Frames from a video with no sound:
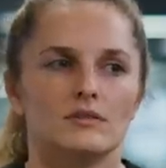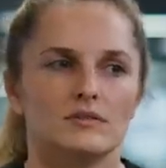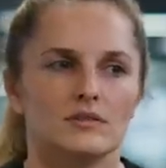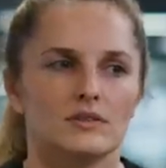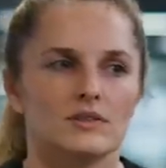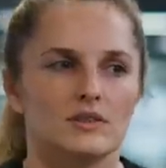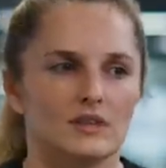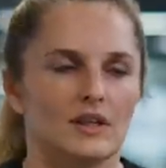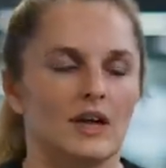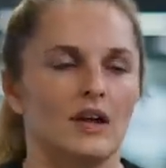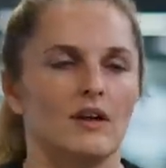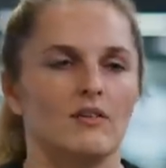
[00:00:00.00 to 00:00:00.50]

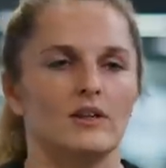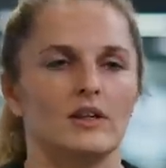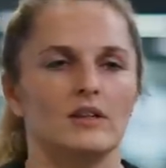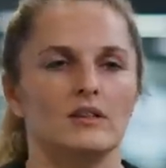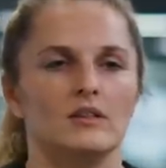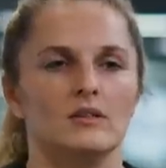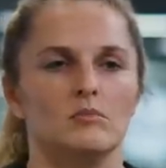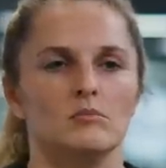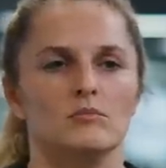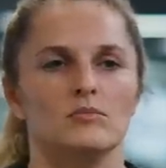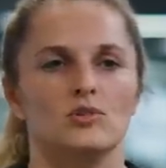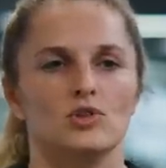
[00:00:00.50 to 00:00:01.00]
scaring
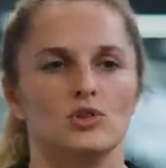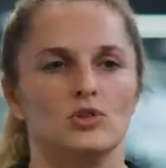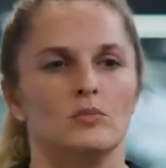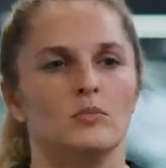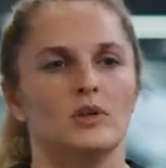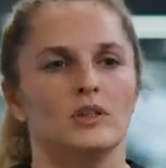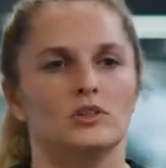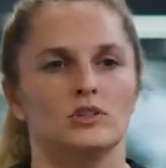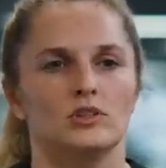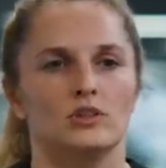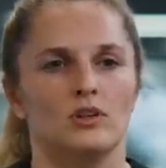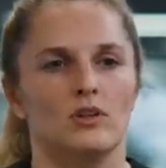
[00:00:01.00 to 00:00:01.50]
them too
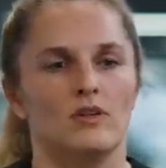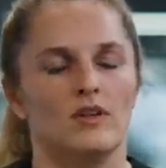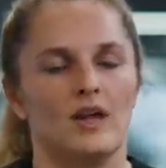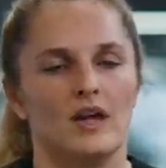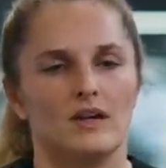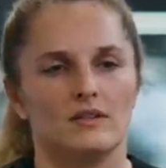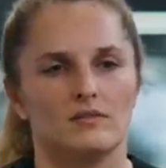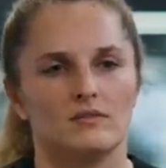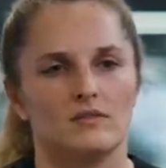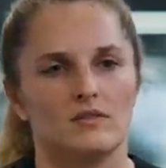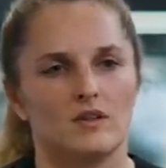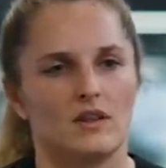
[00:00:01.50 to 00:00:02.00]
much. You know,
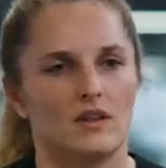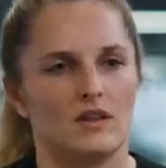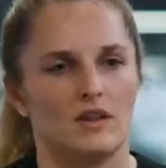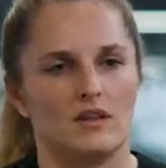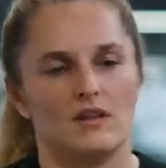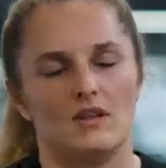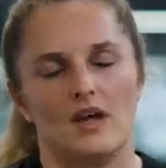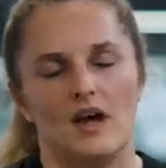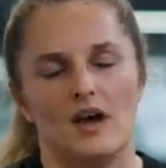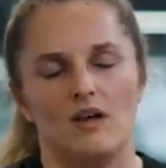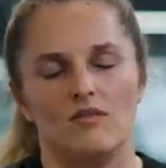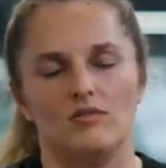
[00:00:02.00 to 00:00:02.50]

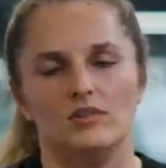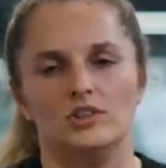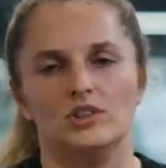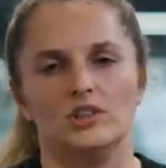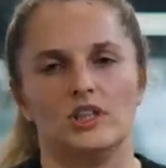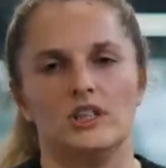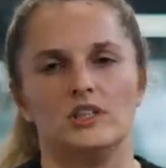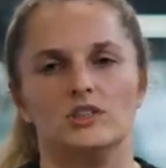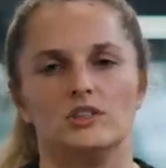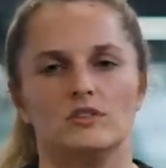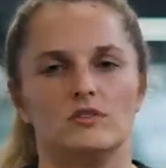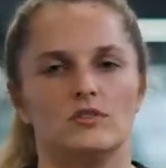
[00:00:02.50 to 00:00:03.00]
the average
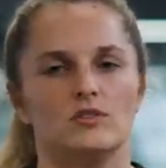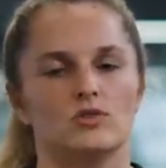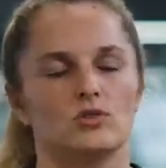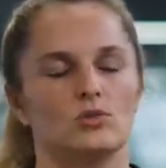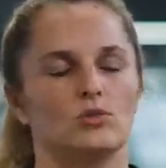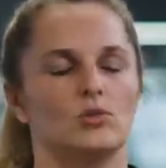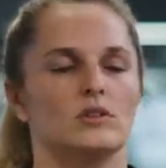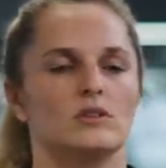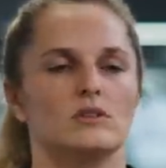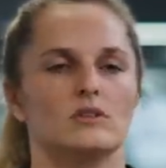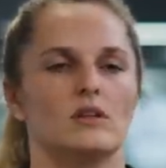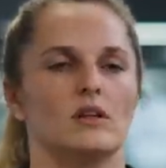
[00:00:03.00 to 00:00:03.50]
age of the
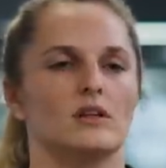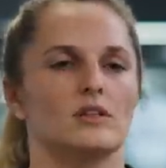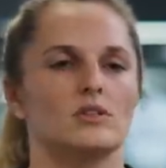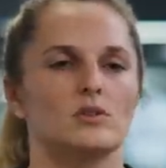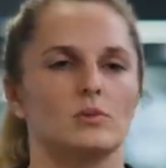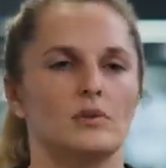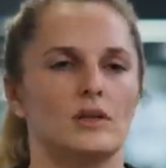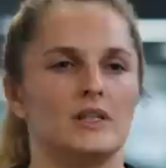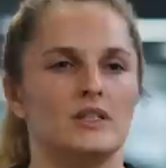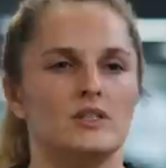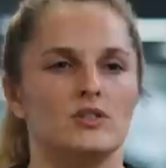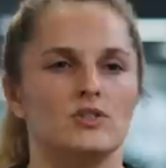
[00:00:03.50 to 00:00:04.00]
squad is like
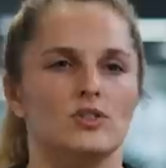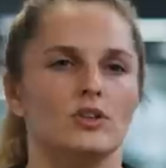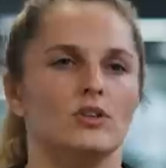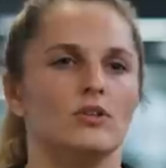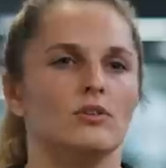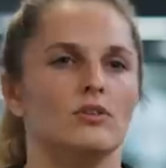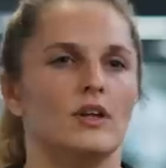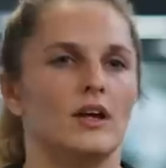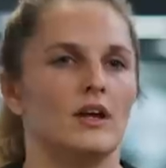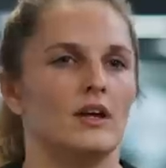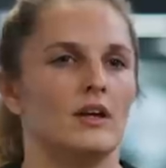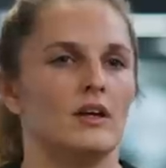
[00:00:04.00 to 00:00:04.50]

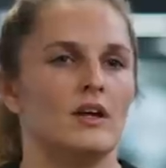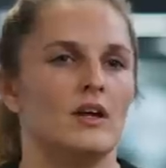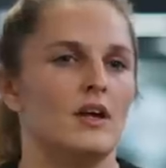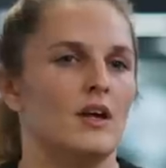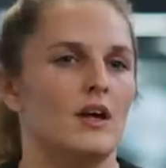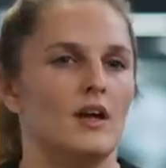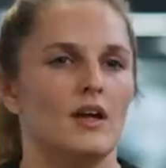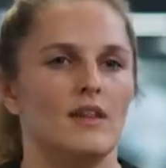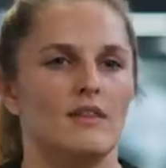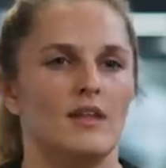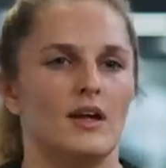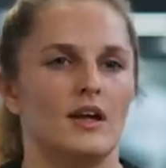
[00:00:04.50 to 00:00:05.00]
22.
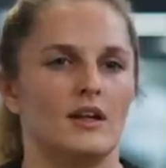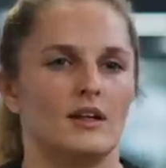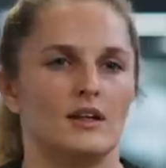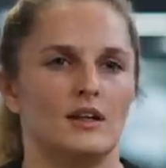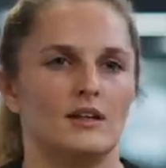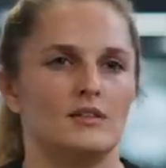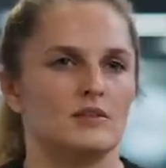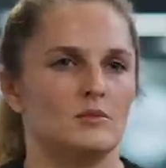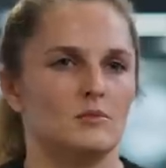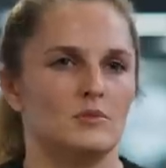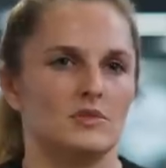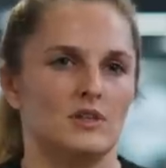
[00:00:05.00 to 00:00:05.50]
They're
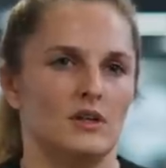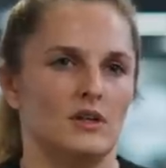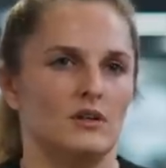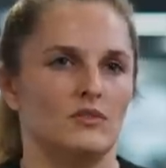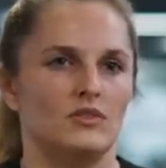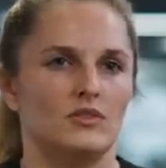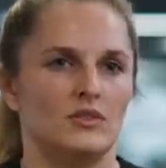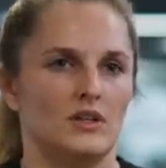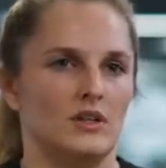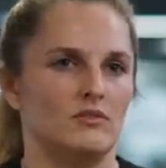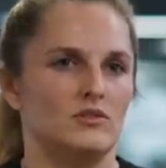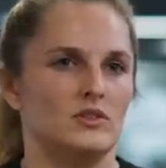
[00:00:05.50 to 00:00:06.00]
kids
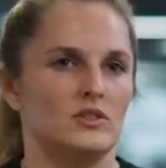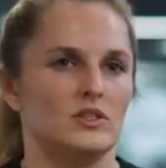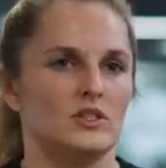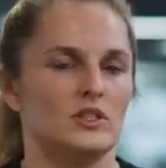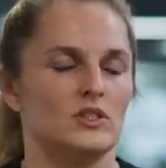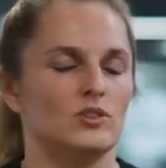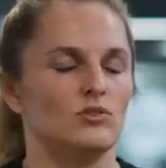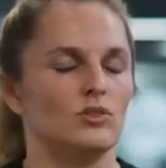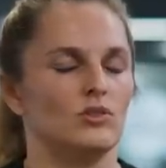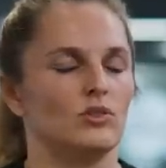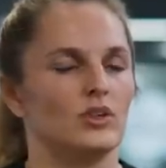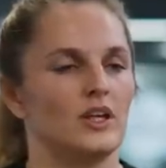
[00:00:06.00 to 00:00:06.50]
themselves,
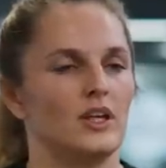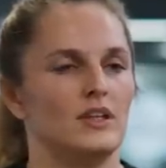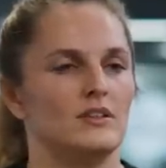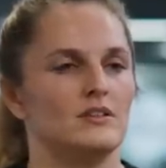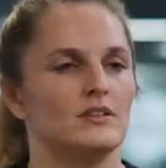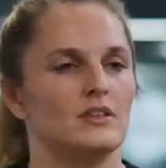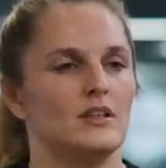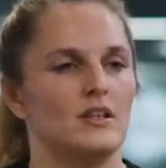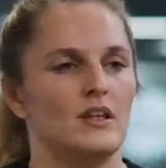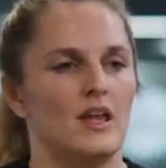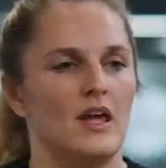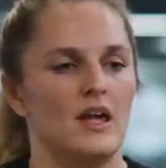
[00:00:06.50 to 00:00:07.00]
17-year-old
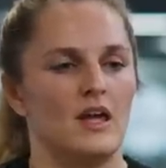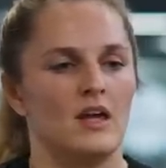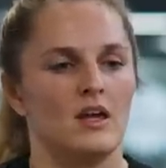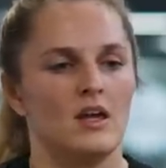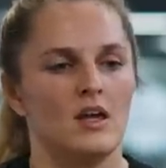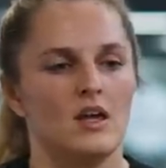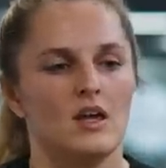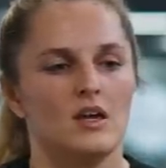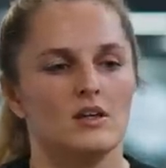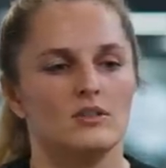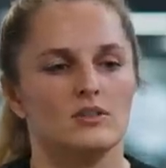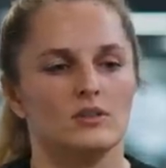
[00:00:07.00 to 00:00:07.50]
kids in there.
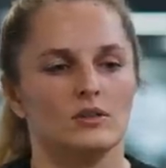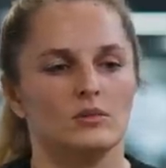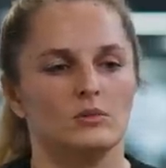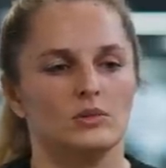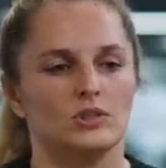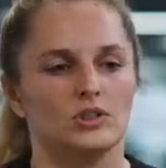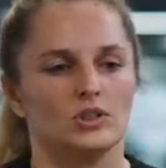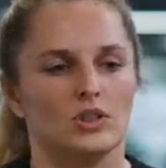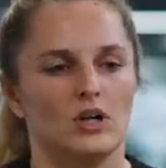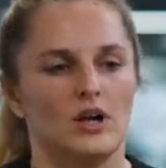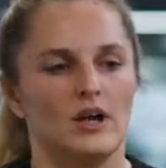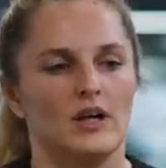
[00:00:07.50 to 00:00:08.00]
So we're
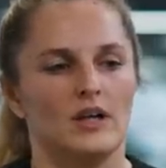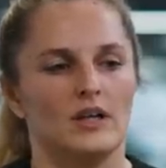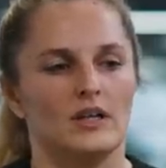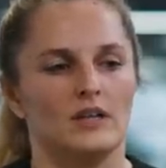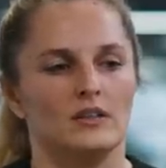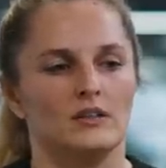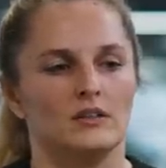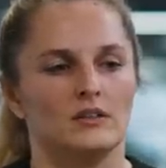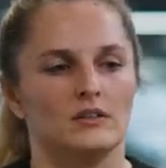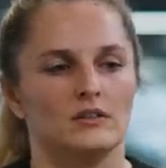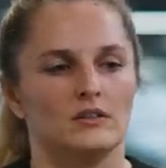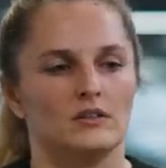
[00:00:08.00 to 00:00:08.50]

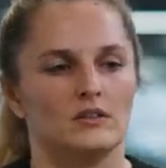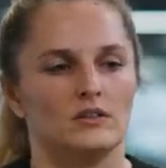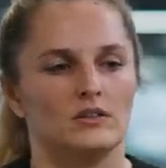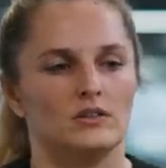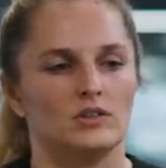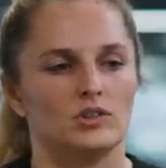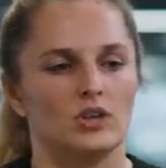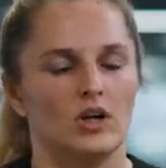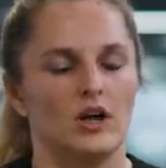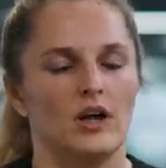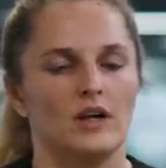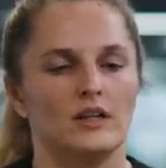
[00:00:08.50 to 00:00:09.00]
trying
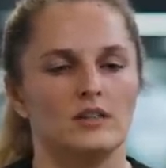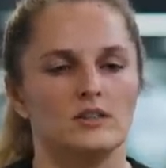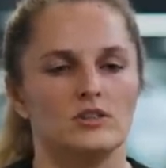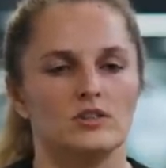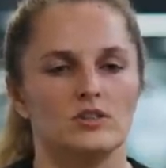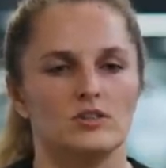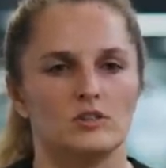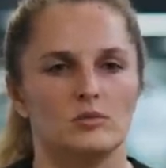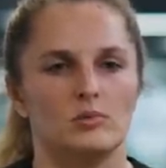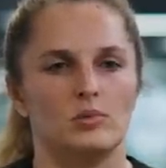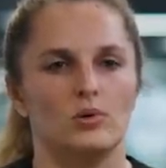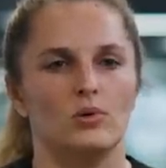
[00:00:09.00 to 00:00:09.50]

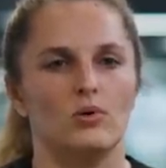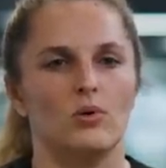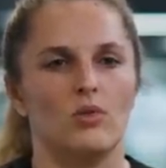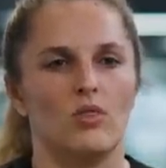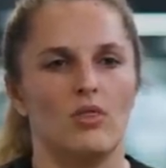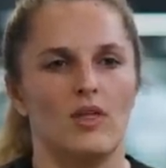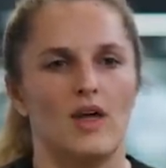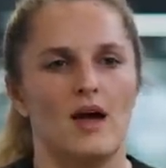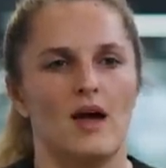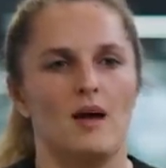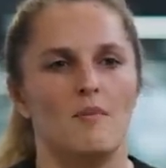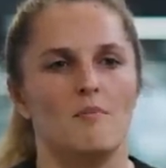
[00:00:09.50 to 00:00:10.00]
to support
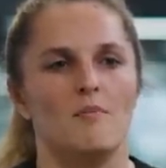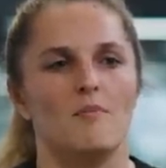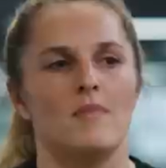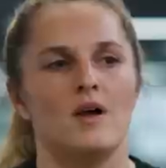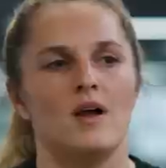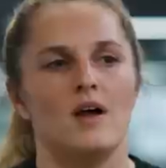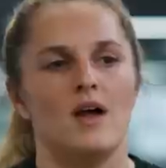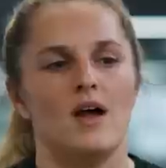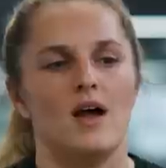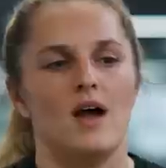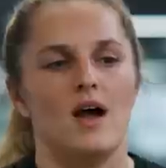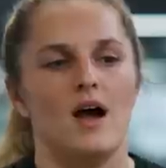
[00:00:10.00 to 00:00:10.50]
them
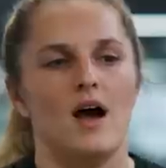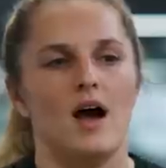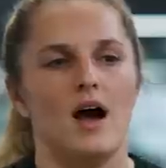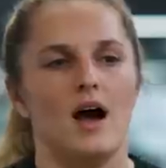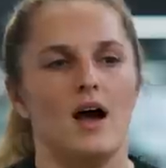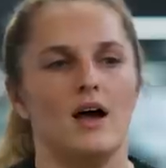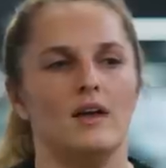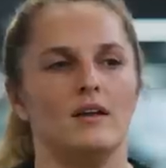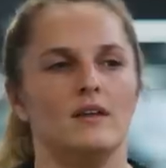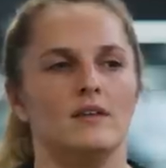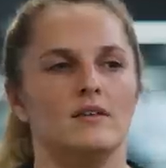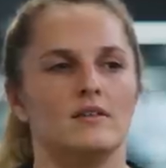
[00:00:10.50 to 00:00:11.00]

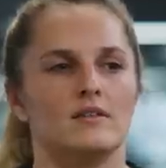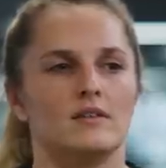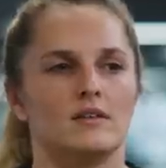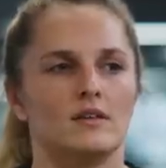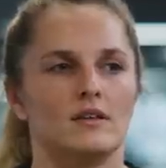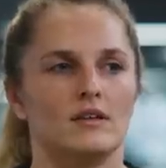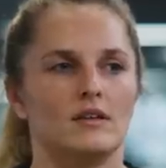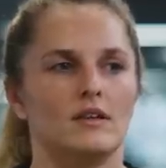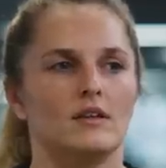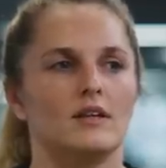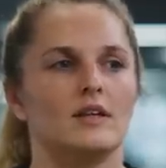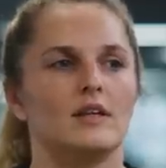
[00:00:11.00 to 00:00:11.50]
and
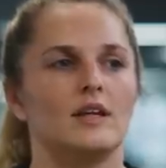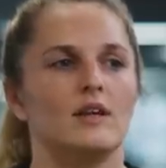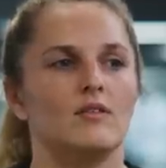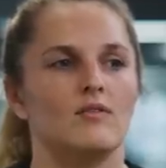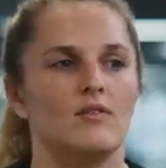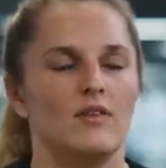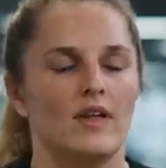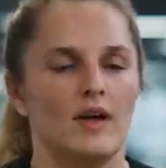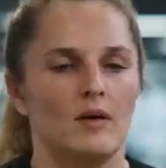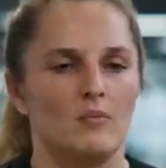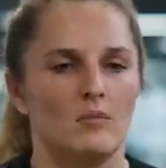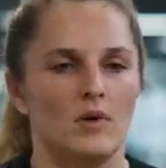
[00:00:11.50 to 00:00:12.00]
give
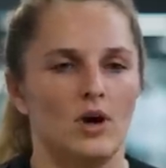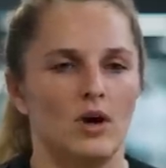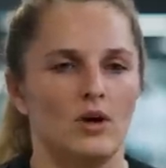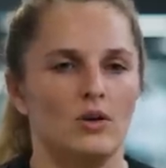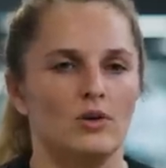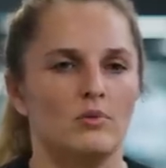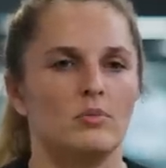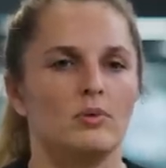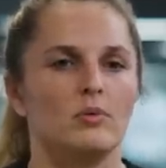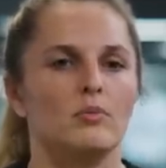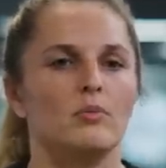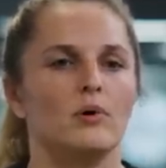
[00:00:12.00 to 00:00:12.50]
them
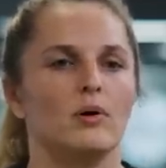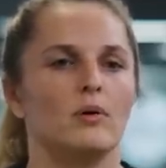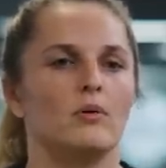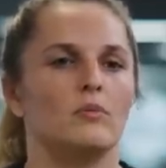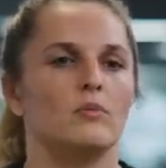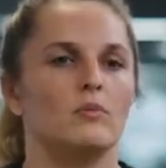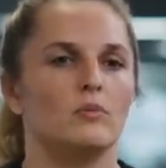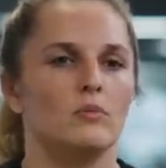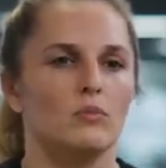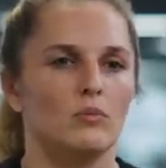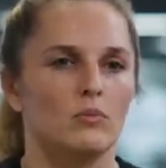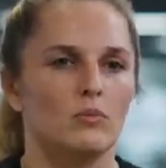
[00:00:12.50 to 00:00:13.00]
hope,
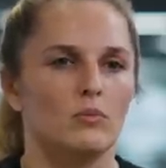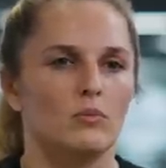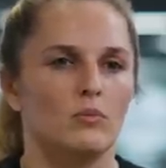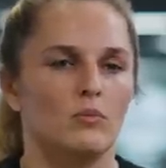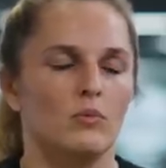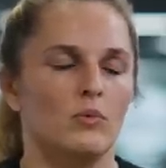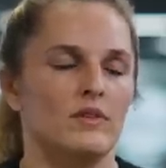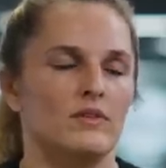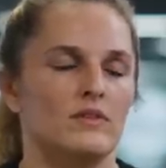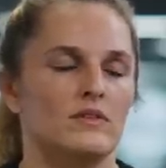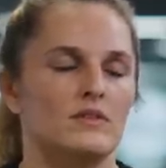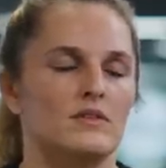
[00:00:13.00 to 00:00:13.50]
but
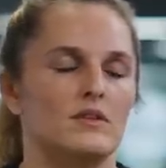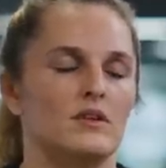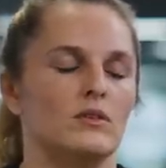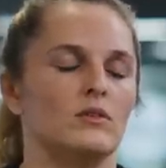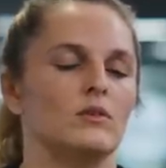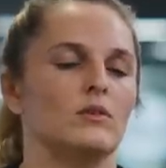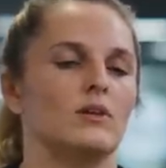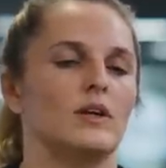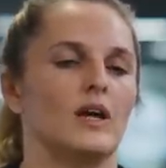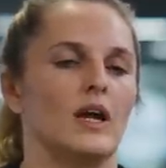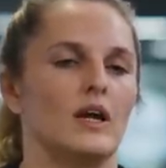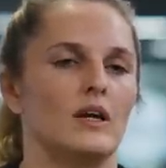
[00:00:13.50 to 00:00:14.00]
with
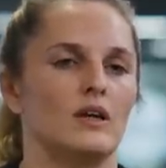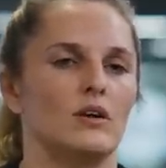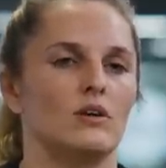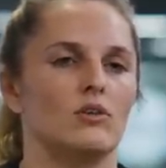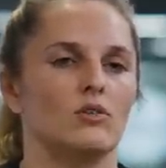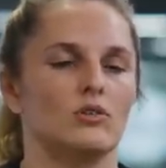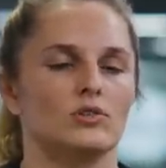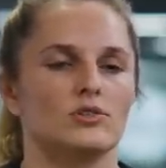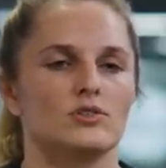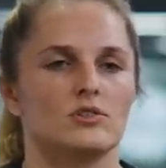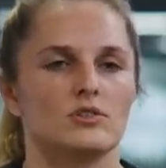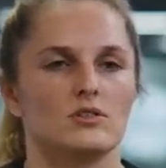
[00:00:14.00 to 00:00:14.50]
still getting
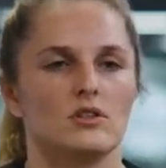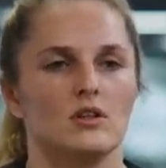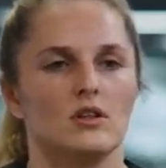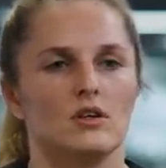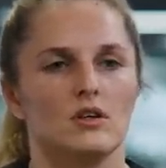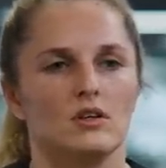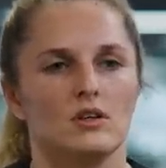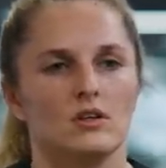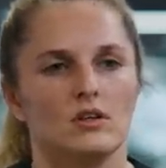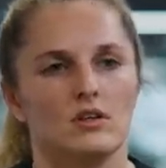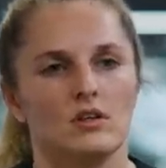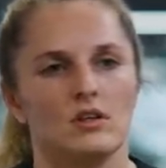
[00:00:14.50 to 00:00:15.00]
across
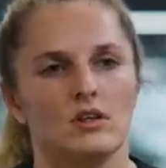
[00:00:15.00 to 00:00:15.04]
the